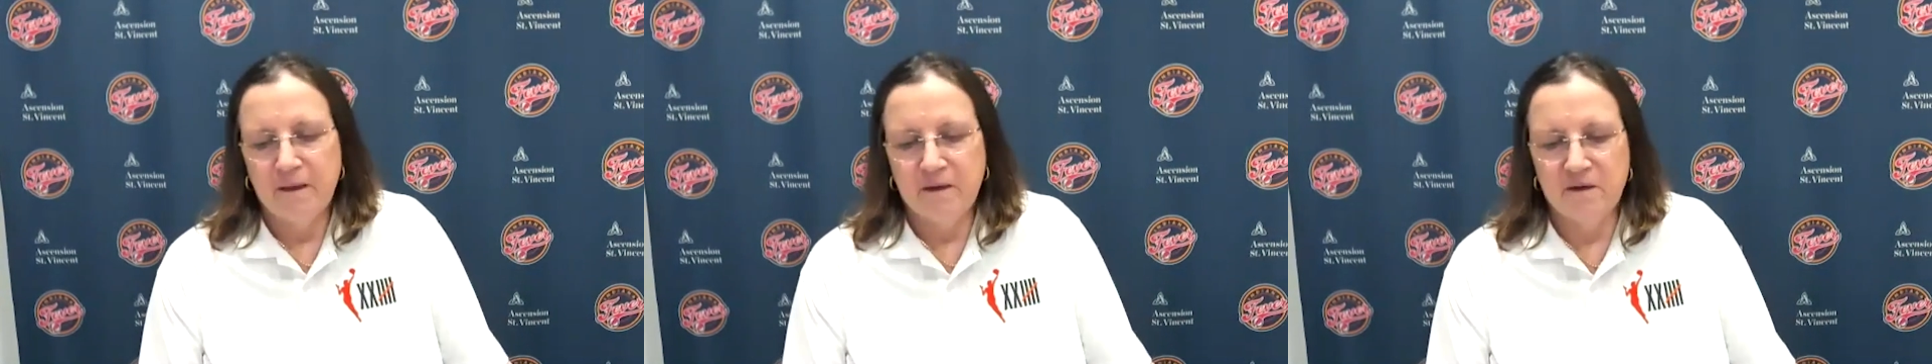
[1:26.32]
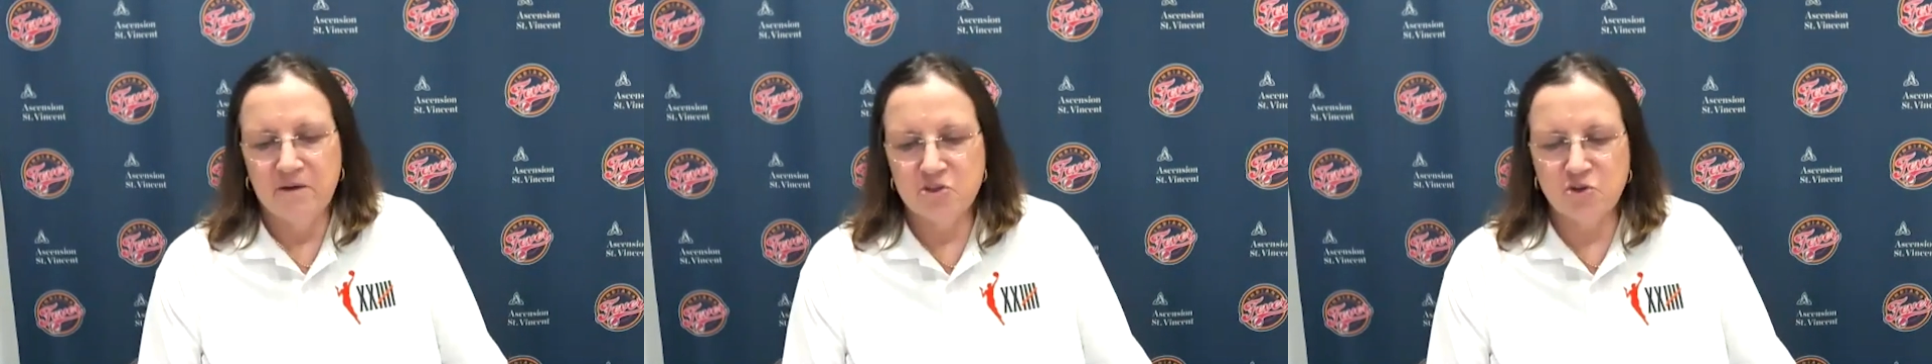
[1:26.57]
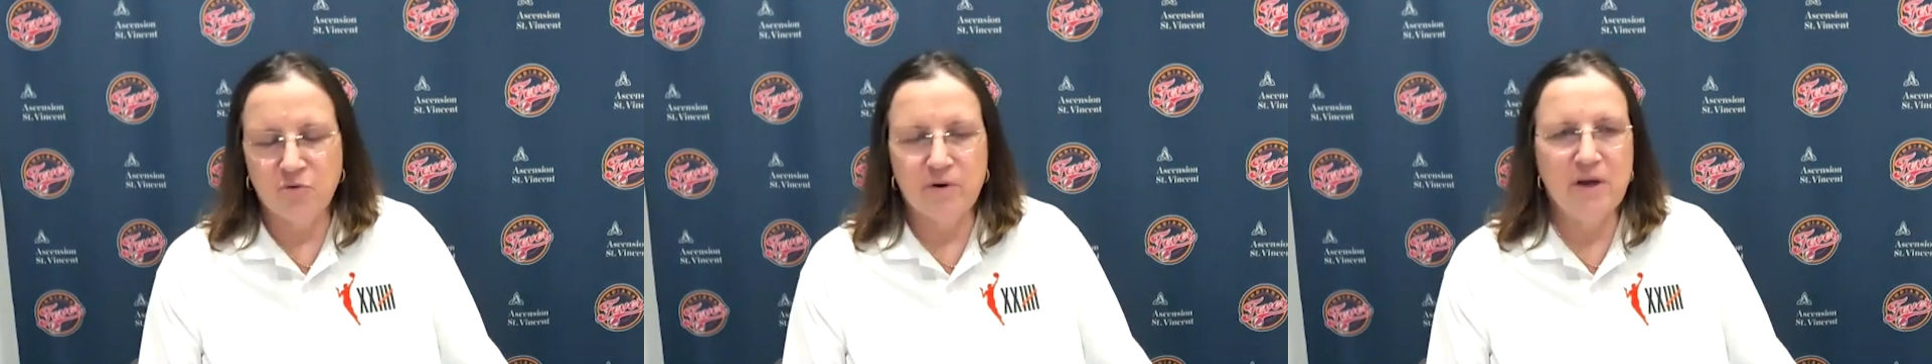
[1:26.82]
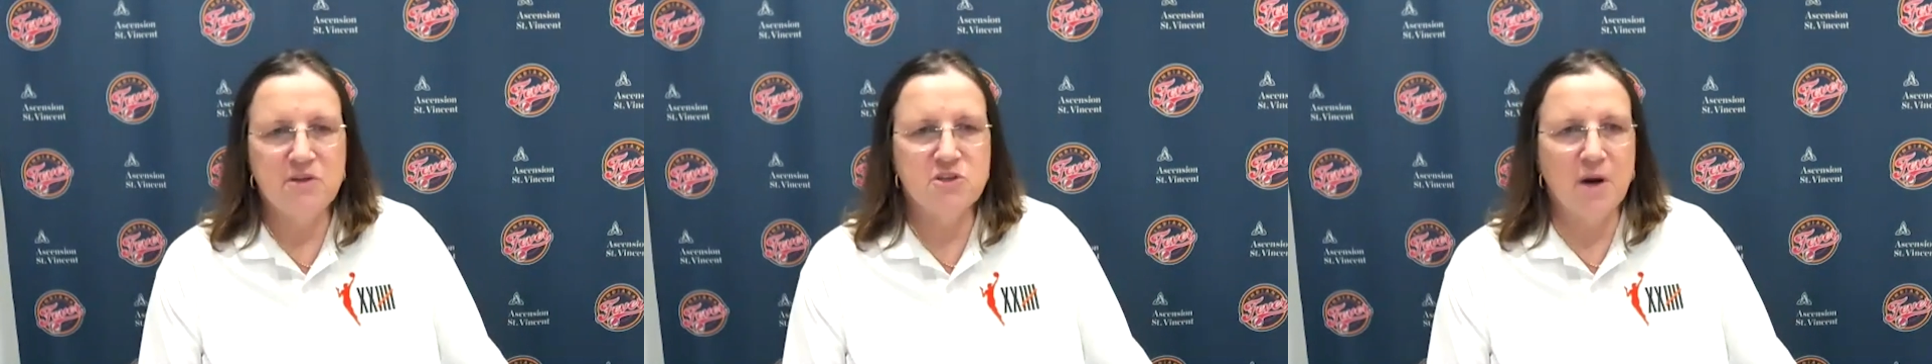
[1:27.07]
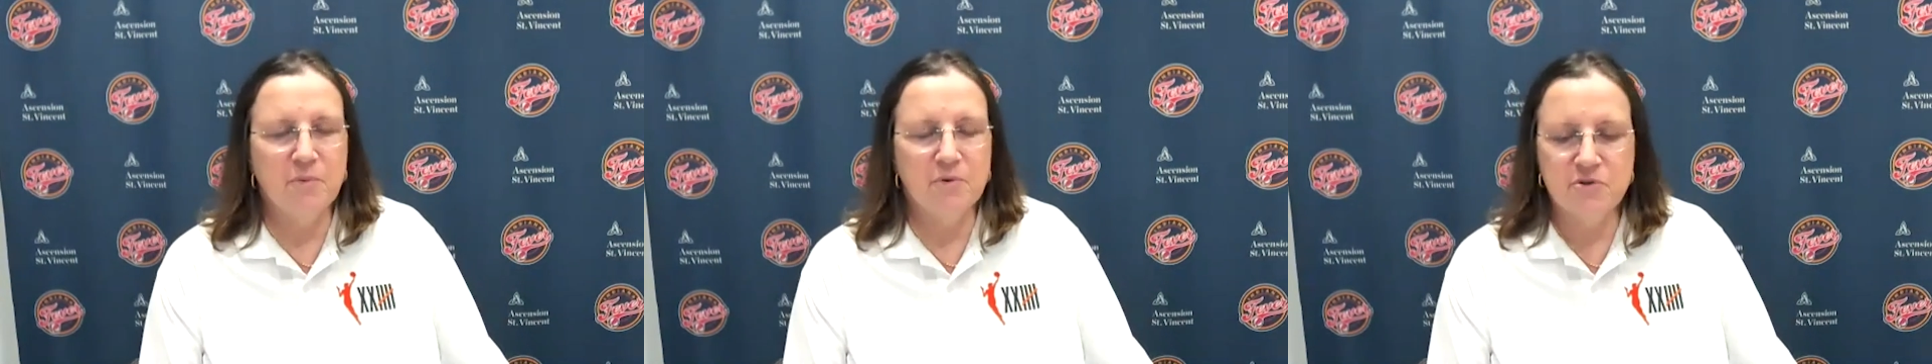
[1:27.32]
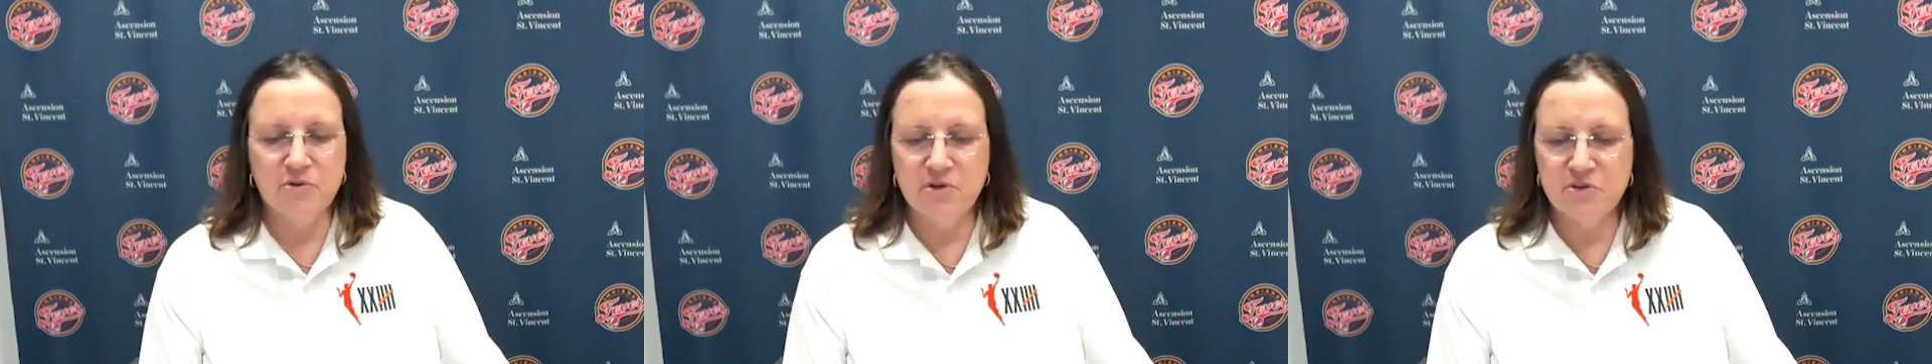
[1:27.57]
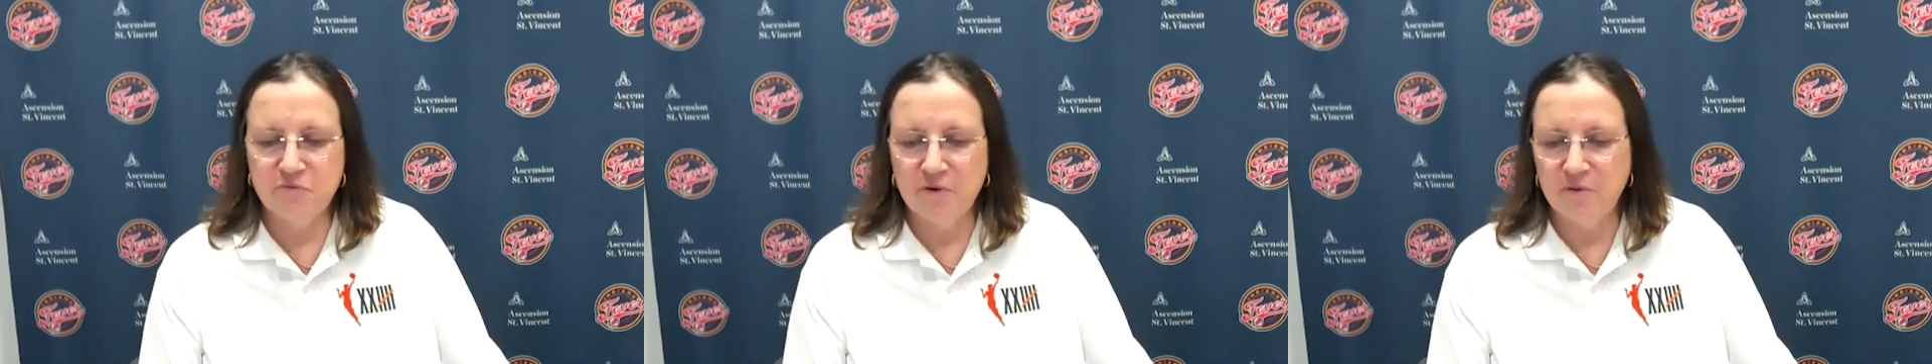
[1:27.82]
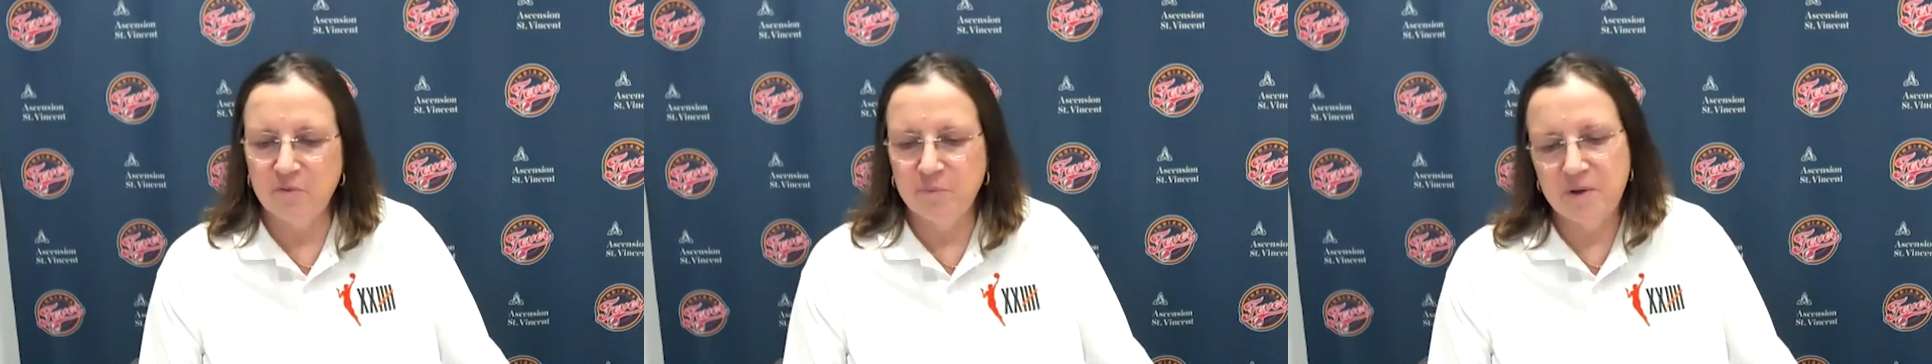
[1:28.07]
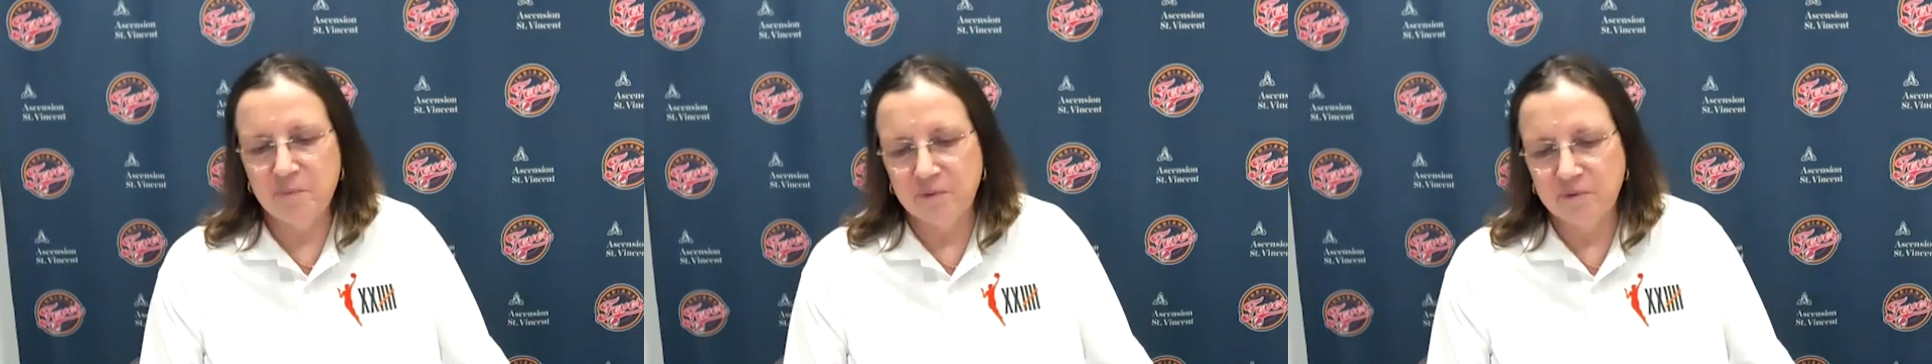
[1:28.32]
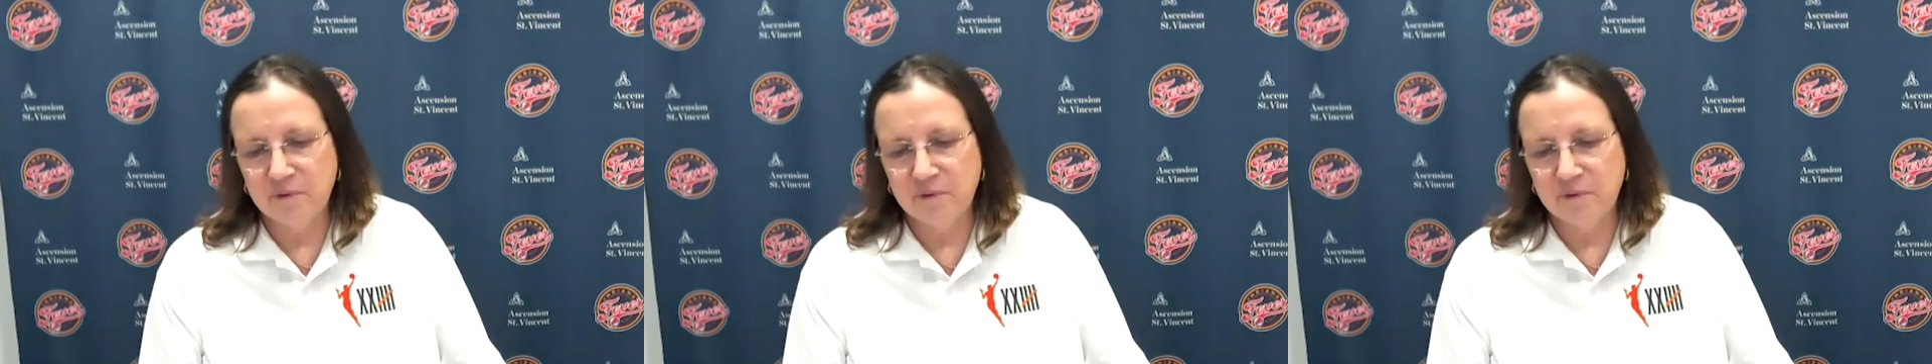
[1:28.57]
it just creates opportunities for other people,